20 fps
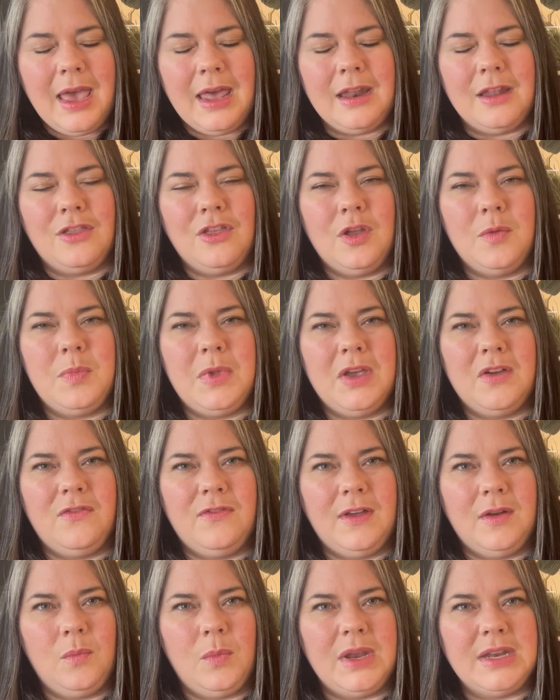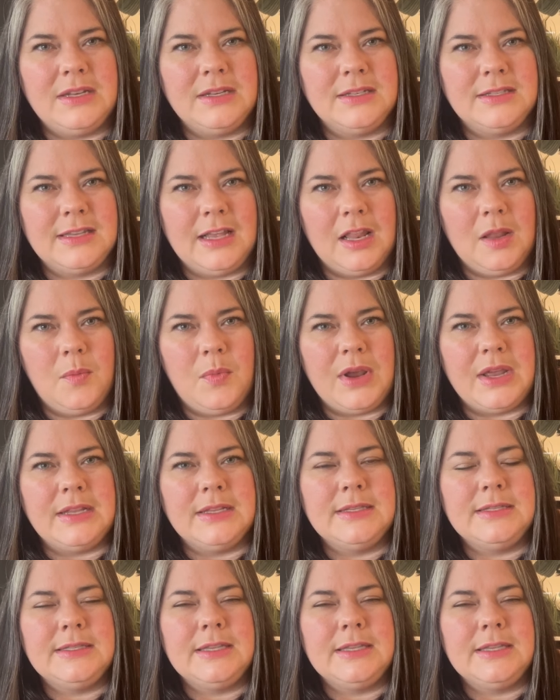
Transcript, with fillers: and I thought it'd be a fun way to celebrate.